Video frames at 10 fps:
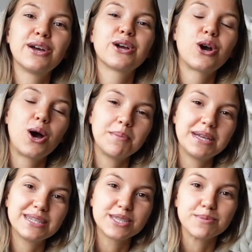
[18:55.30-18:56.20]

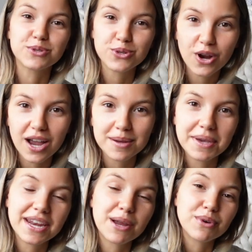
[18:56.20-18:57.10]
comment, subscribe,
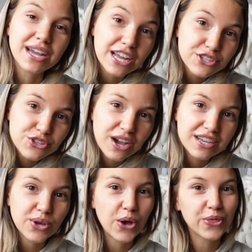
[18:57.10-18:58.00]
and I will catch you
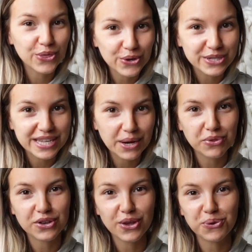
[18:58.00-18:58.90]
guys on Thursday
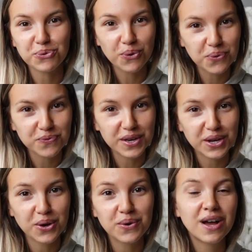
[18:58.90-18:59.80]
with another growth
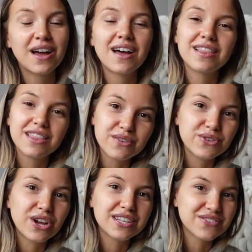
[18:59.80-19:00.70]
video. Love
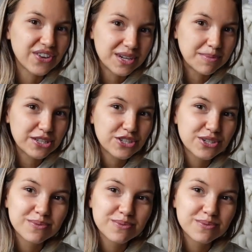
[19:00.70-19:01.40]
you guys very much.